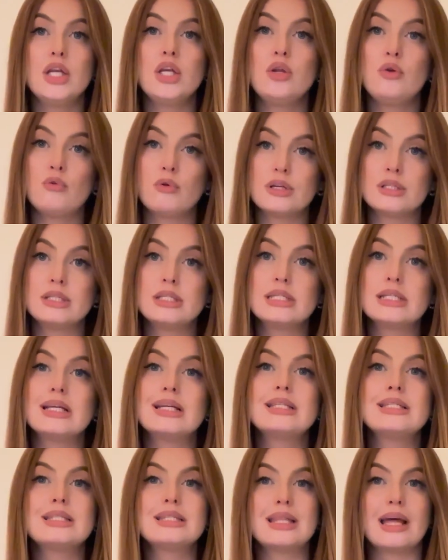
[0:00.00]

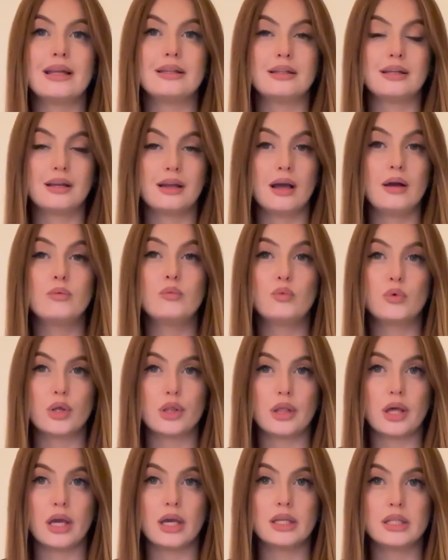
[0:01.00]
nuances that come
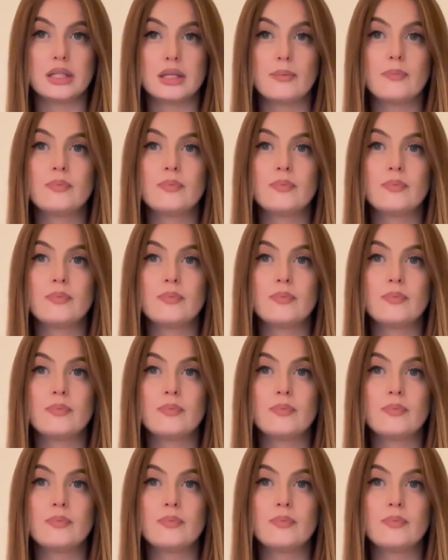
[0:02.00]
with it.